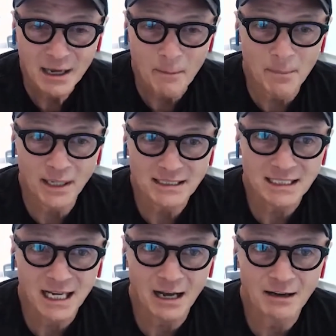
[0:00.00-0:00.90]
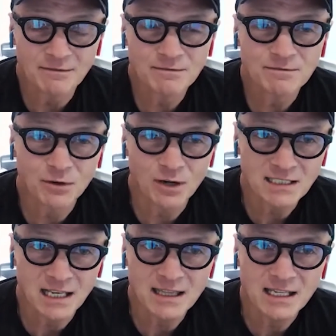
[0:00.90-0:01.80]
But for us,
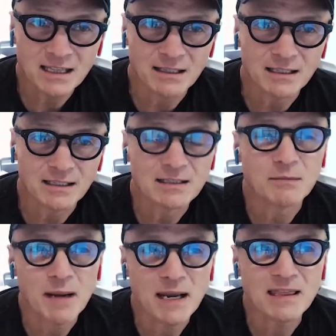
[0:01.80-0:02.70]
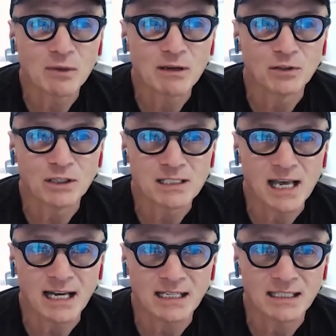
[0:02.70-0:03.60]
I think the main thing we've looked
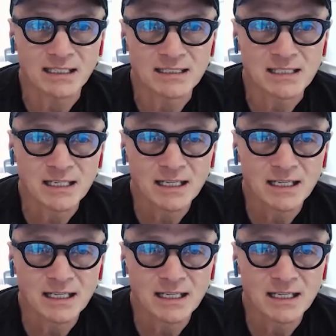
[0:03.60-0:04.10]
at is